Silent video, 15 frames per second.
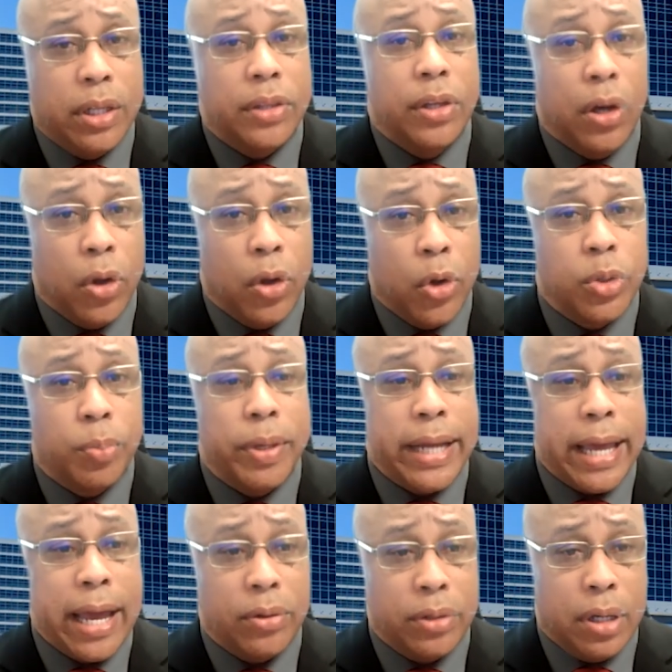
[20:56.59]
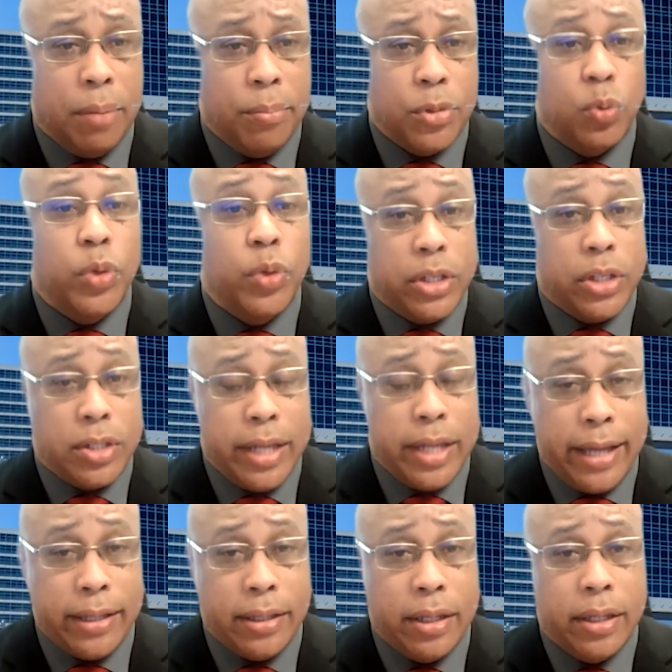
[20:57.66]
the ultimate outcomes, which is
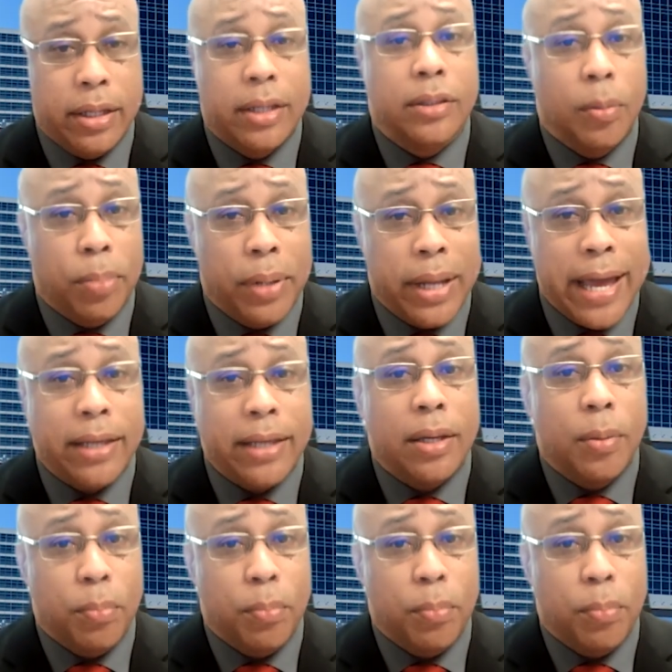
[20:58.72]
that the Black